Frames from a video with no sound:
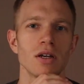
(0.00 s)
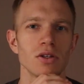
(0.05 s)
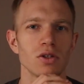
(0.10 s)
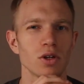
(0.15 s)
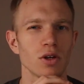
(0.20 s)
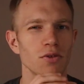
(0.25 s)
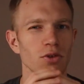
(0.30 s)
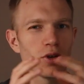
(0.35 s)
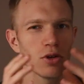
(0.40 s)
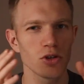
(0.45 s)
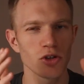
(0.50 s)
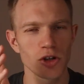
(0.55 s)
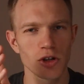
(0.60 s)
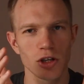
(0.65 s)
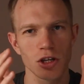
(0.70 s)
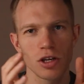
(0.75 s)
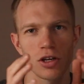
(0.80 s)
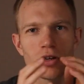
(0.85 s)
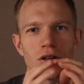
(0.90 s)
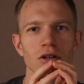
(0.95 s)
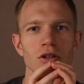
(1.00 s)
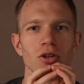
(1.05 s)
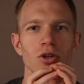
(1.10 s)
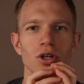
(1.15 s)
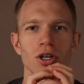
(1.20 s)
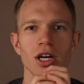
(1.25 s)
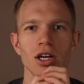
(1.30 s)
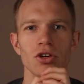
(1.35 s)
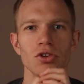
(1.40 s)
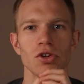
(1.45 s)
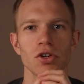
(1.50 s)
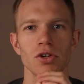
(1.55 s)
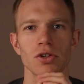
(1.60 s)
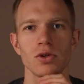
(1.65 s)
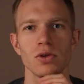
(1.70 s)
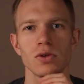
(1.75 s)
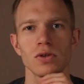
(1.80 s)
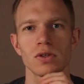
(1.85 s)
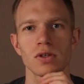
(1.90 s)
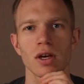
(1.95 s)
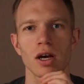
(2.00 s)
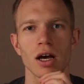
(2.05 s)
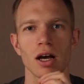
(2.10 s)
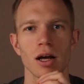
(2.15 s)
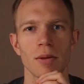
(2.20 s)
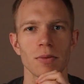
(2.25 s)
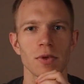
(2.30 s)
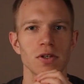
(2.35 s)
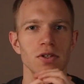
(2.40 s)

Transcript: So if you engineer, you could actually use um,